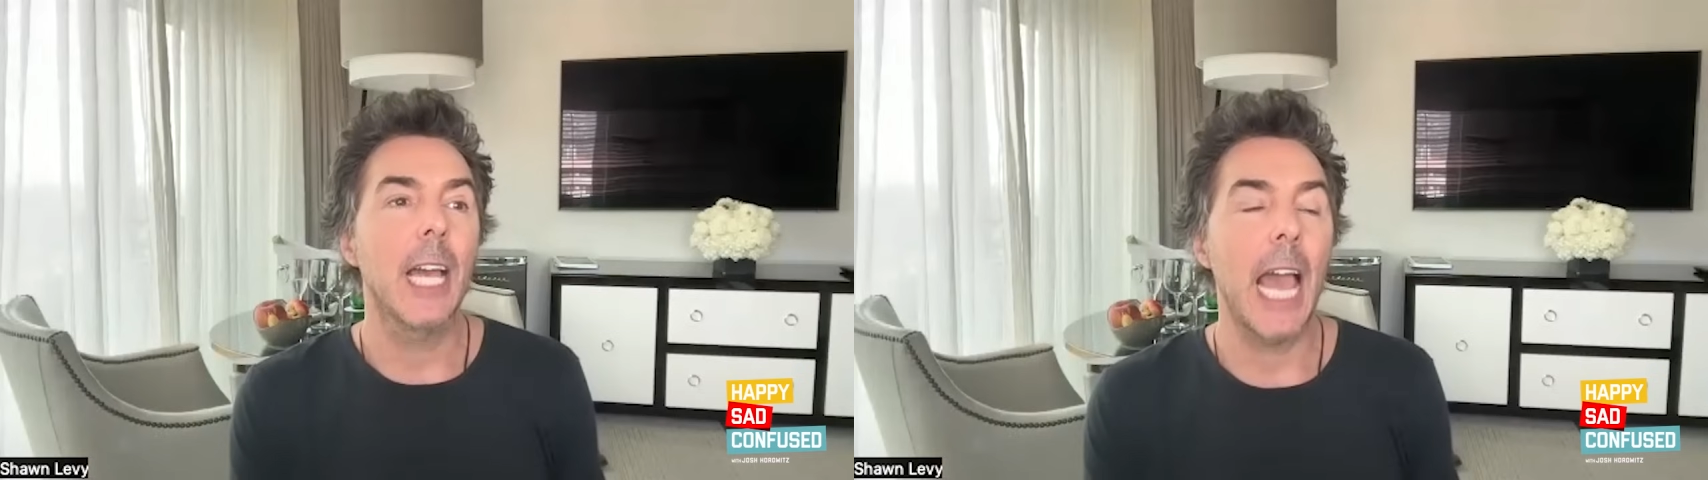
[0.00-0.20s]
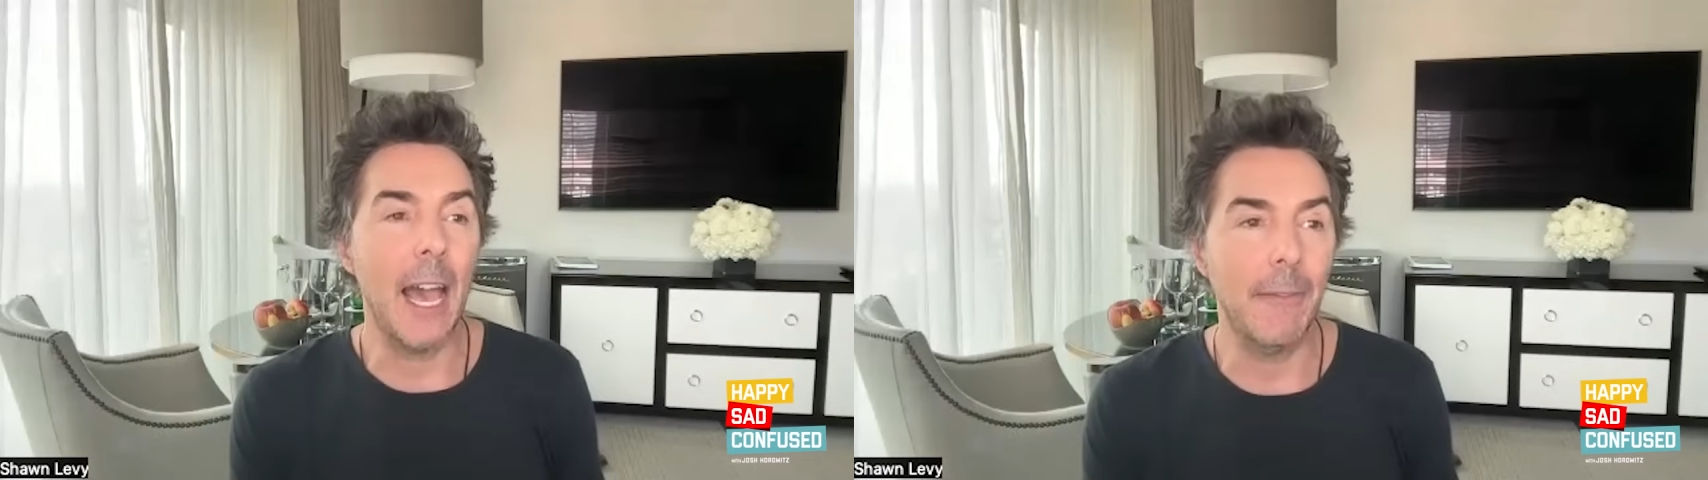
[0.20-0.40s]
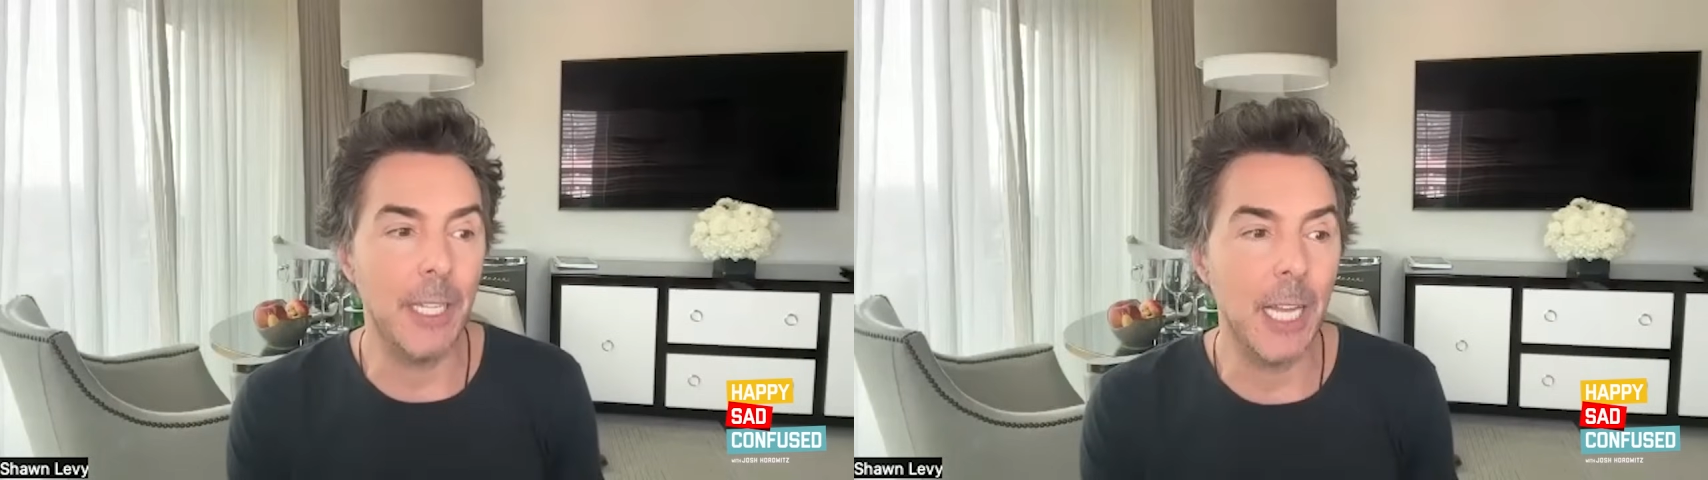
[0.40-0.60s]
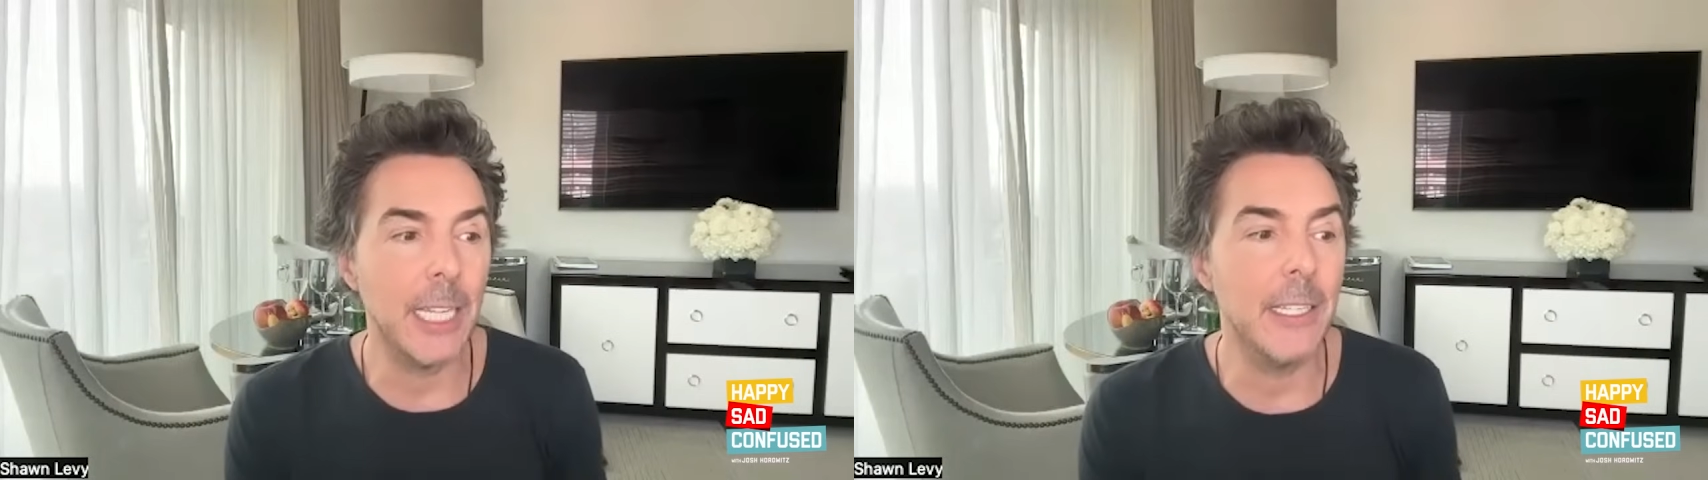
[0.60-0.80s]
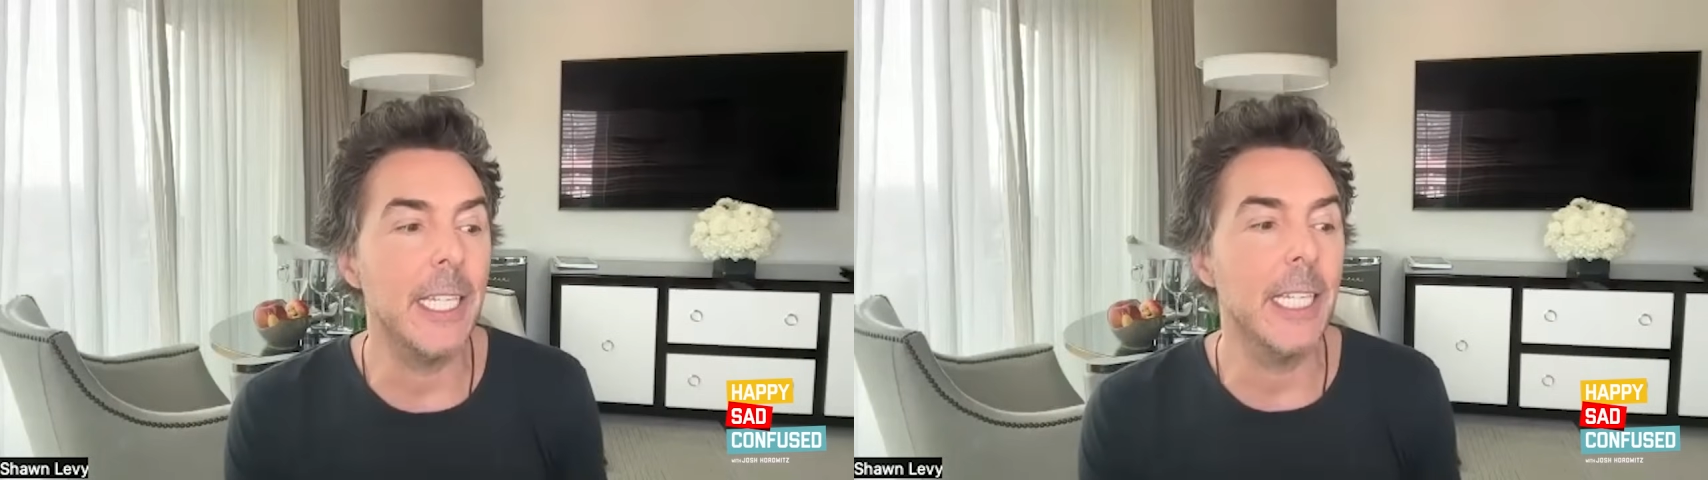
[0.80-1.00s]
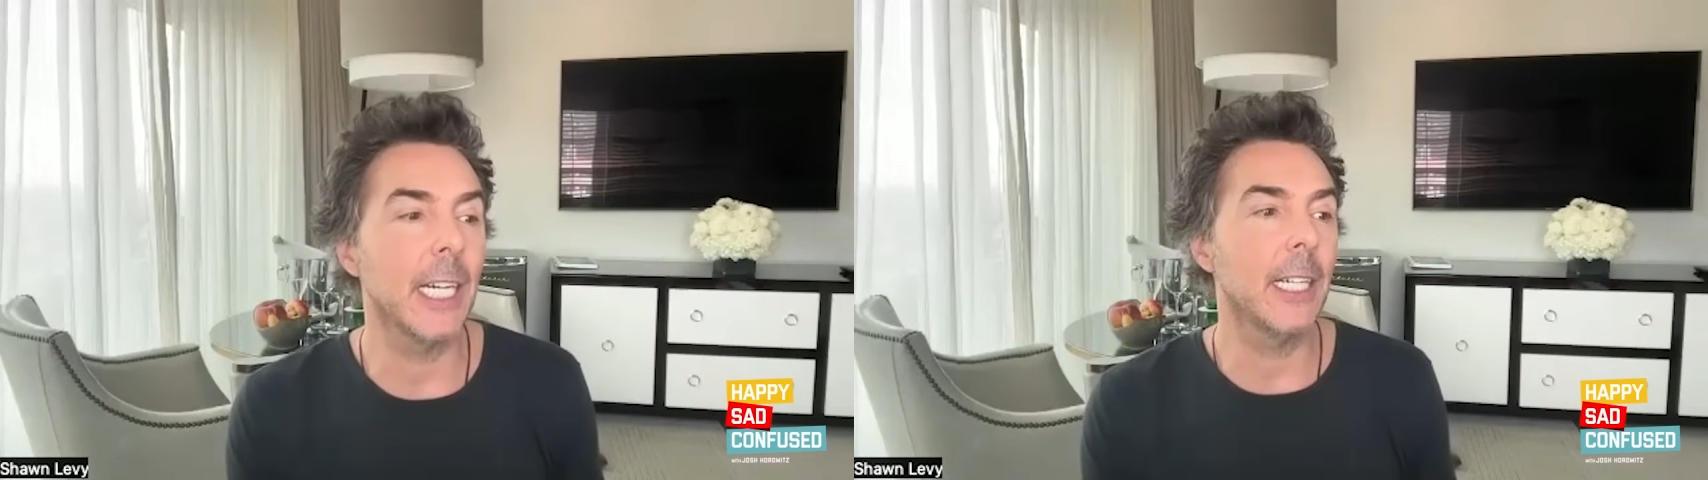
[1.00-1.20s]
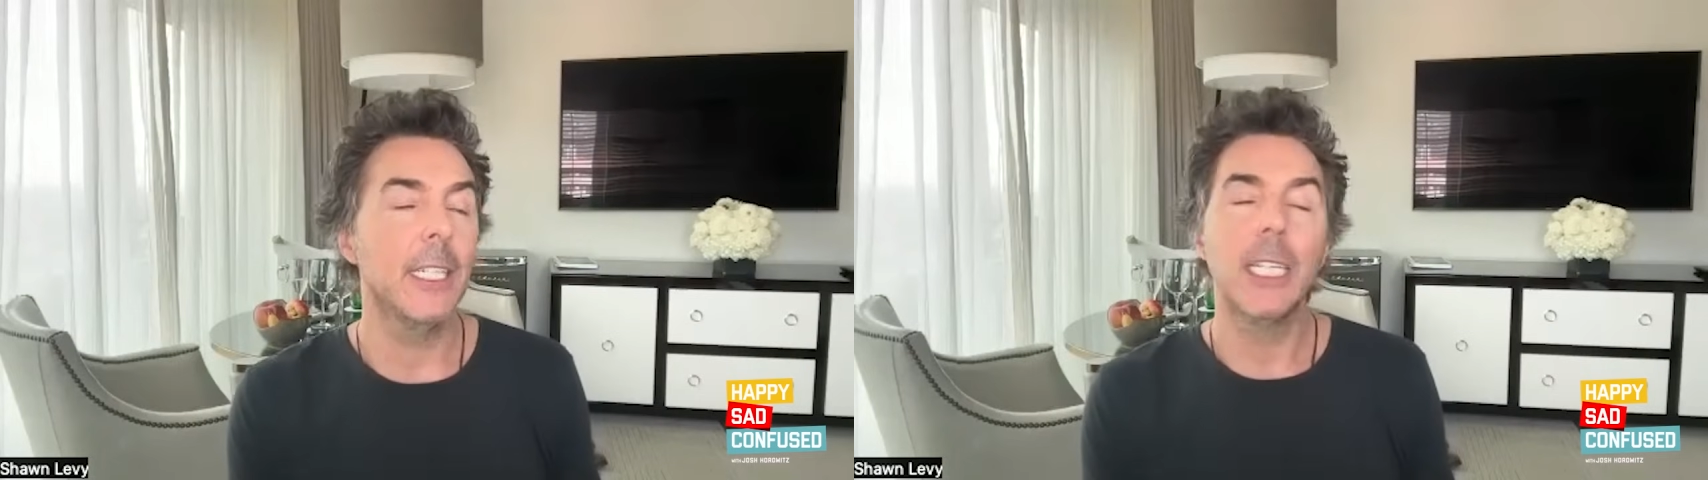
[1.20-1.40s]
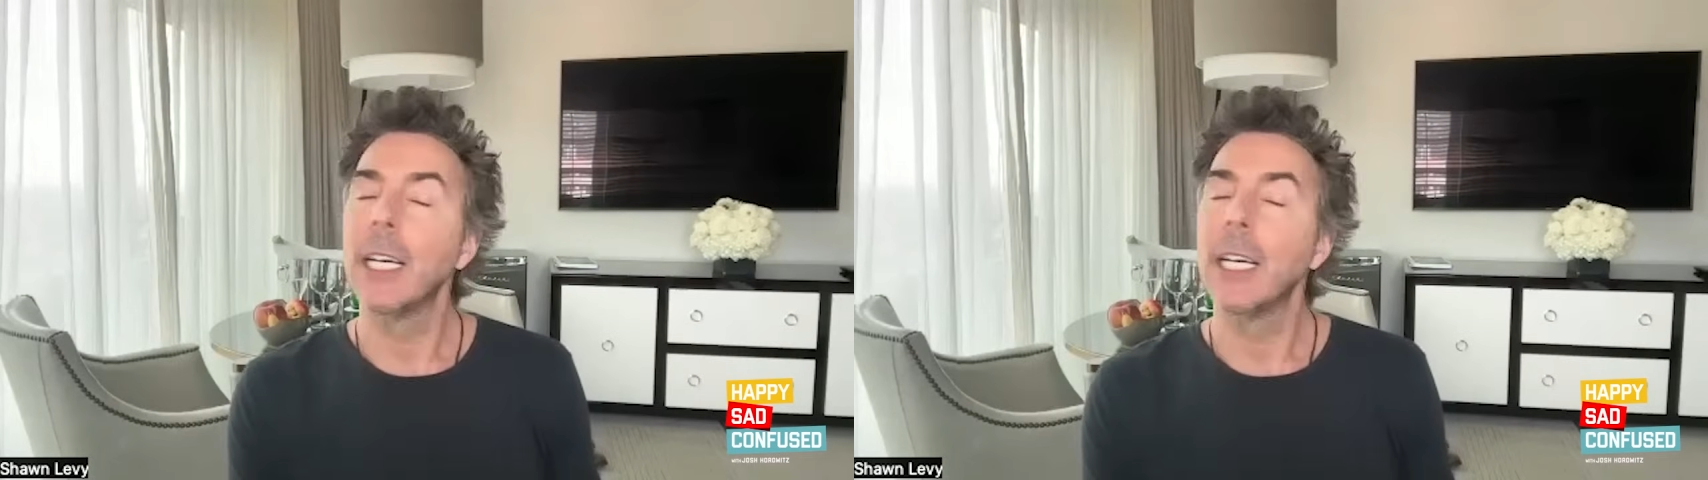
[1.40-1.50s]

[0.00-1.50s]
have an idea.